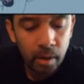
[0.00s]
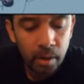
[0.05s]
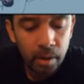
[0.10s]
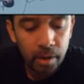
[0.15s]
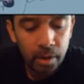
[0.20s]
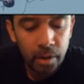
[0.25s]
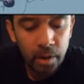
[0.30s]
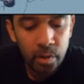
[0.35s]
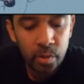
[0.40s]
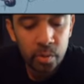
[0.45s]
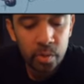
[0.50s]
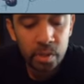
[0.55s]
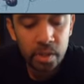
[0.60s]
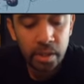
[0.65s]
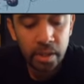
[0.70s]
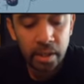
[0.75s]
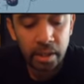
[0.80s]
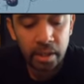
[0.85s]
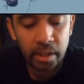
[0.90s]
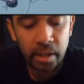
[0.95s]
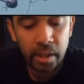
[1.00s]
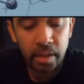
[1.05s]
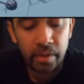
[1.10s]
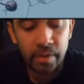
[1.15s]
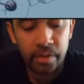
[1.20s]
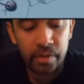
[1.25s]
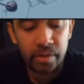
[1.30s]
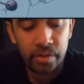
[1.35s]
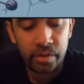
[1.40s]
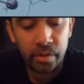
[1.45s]
are used in
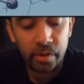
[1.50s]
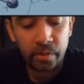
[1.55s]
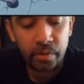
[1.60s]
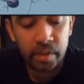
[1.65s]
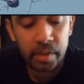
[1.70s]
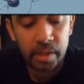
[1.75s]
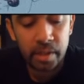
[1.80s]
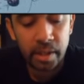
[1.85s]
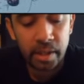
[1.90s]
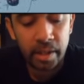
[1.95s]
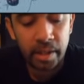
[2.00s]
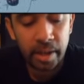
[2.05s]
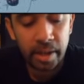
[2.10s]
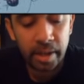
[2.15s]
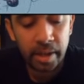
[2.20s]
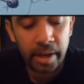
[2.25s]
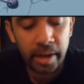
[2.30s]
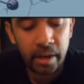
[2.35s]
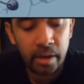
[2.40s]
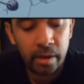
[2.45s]
the service and